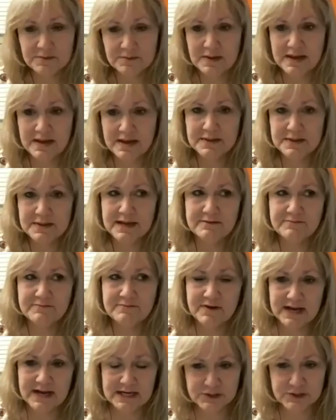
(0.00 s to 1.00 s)
maybe
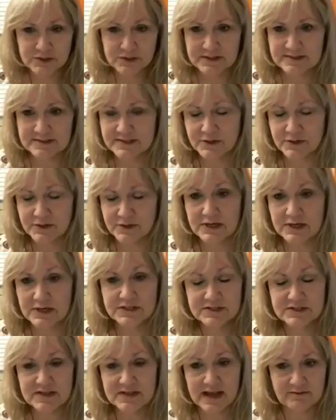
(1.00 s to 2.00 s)
financial considerations.
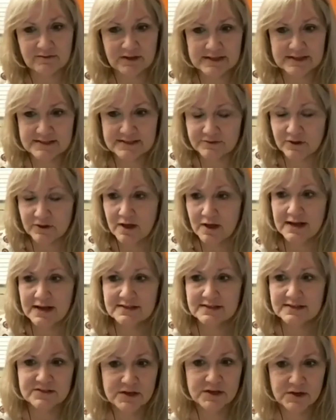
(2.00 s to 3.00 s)
I have lots of
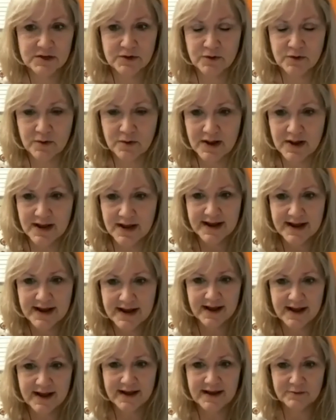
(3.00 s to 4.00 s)
clients who
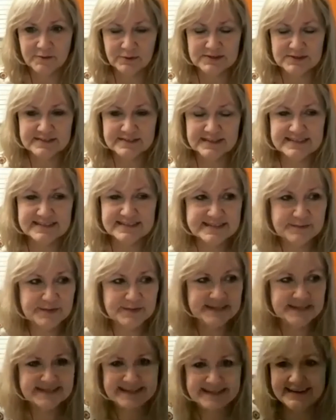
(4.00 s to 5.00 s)
recently
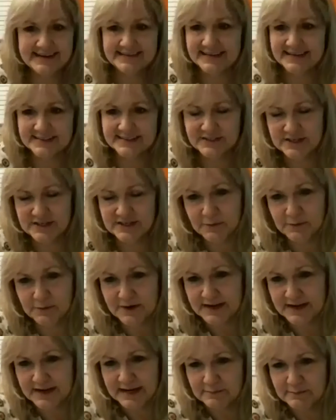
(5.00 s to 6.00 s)
somebody said it's cheaper to
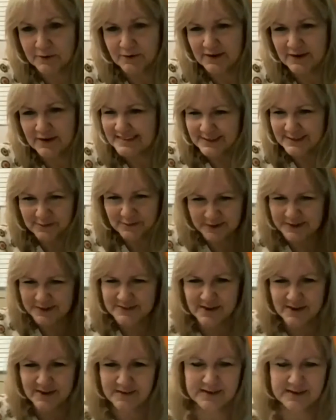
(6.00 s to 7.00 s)
keep her, and I said, what are you
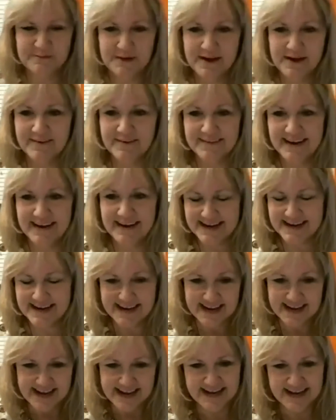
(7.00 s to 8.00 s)
talking about? And
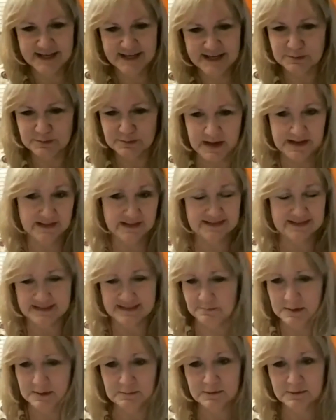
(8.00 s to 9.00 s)
he explained that some
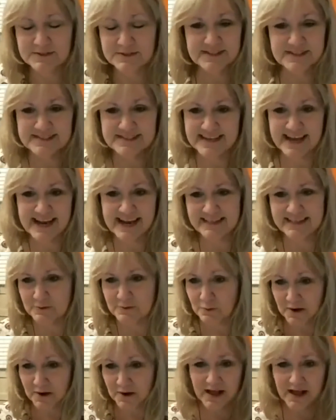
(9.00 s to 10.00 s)
people just say they
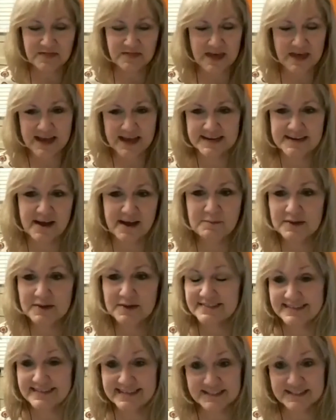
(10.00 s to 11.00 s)
work out the economics
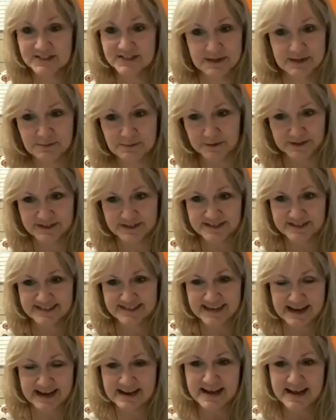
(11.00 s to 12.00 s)
and it's cheaper to just
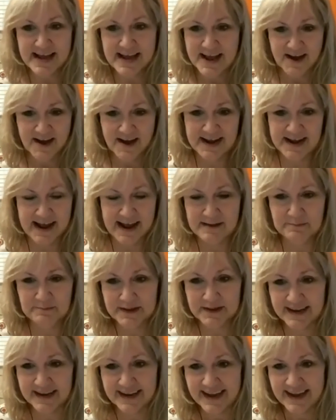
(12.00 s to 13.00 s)
stay
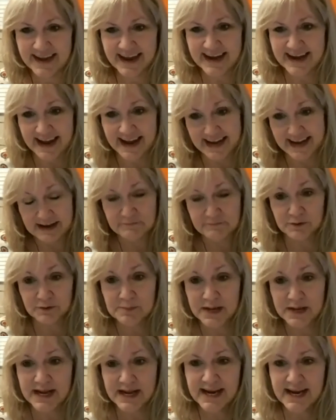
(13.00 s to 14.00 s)
unhappy. And for
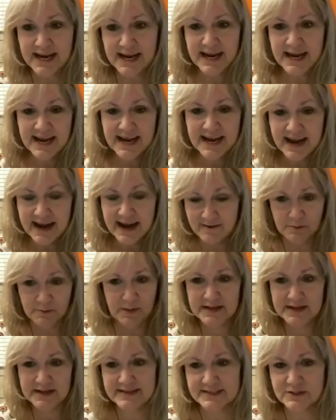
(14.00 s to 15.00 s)
me, everybody
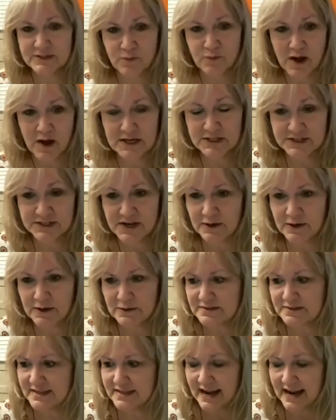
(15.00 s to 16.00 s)
that's watched knows
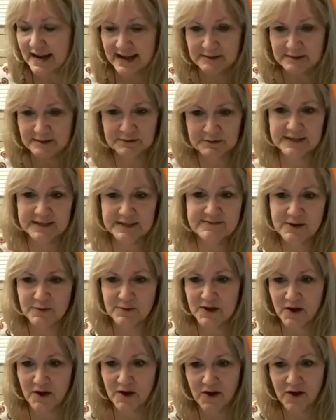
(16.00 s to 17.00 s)
that I believe that we
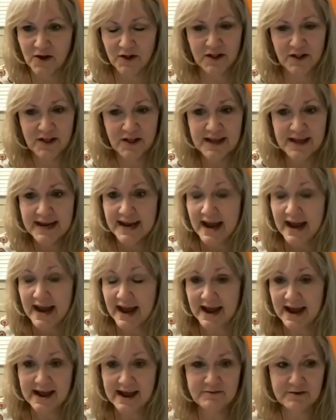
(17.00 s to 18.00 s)
all
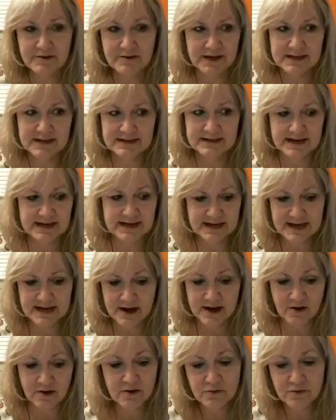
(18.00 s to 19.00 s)
have an
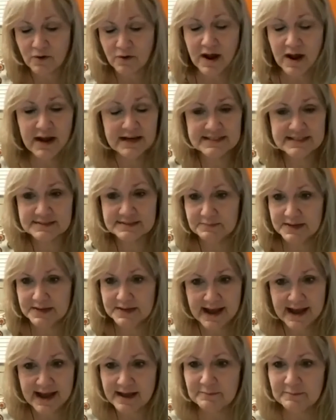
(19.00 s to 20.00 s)
inherent right to be
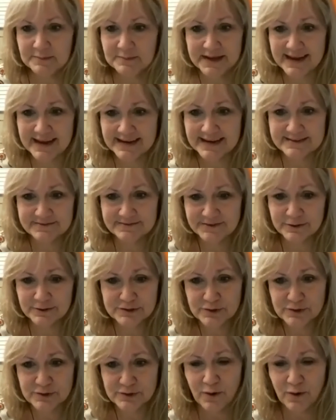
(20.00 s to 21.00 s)
happy and to feel
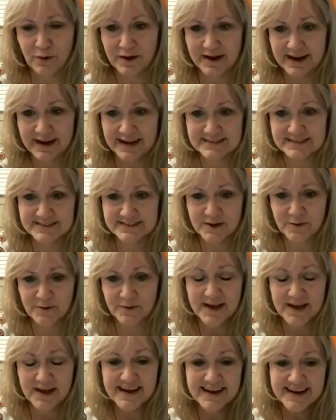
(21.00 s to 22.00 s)
joy. And so,
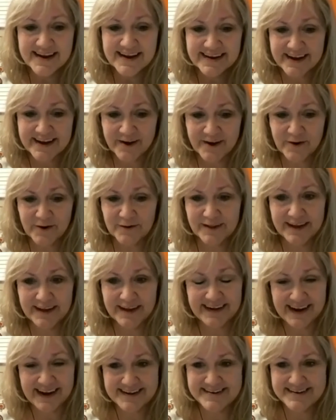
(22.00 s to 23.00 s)
Caroline,
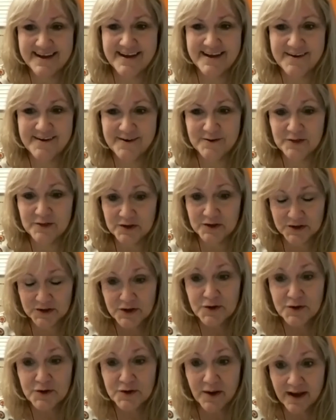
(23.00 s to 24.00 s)
I know that
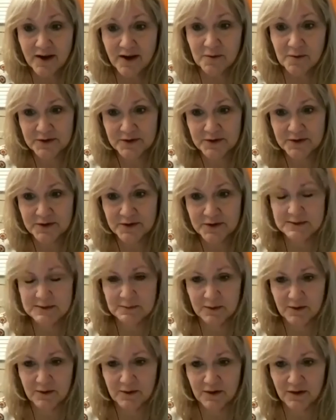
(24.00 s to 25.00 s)
you help those
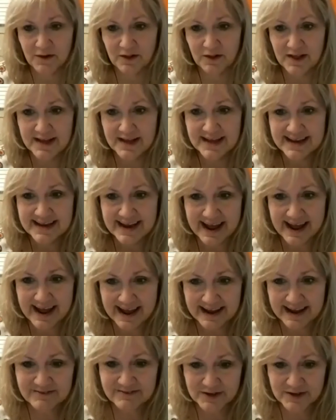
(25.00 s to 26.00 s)
people
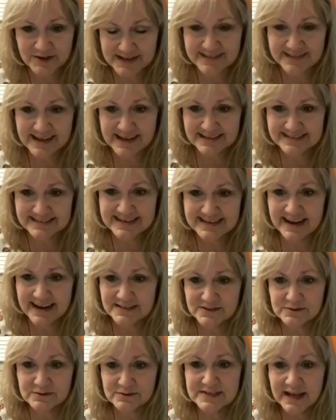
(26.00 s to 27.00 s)
after in that stage.
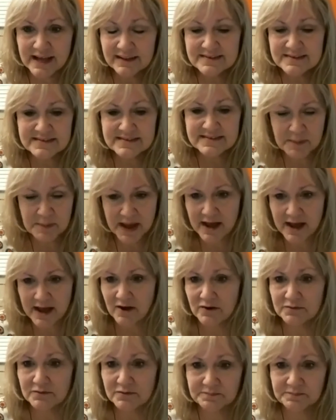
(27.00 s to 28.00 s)
So tell us about